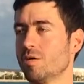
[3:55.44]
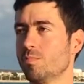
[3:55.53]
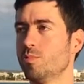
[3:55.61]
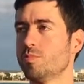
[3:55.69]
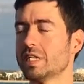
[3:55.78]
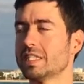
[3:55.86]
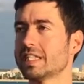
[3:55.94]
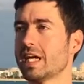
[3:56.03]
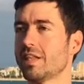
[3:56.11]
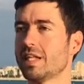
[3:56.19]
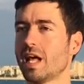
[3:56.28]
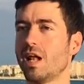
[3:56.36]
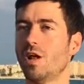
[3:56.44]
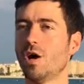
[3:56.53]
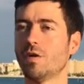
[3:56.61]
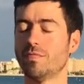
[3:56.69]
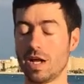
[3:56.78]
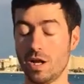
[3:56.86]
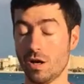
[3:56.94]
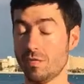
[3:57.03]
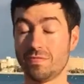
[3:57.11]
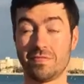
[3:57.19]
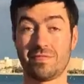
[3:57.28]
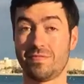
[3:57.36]
Boomerang design that I
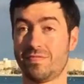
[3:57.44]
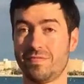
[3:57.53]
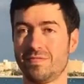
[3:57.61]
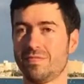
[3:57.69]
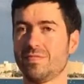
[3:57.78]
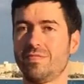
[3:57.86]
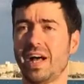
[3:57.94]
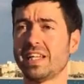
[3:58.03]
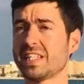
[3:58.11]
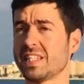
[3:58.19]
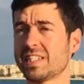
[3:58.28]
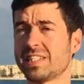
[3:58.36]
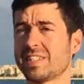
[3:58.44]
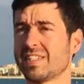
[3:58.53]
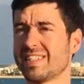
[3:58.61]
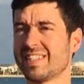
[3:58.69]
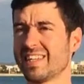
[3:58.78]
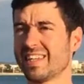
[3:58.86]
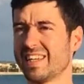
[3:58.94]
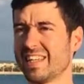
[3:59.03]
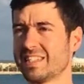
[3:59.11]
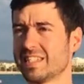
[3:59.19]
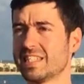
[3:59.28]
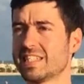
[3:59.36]
love fuzzies.
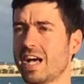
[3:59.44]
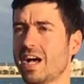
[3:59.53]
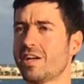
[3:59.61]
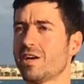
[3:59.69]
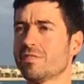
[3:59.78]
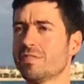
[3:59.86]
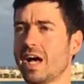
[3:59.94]
It's a design of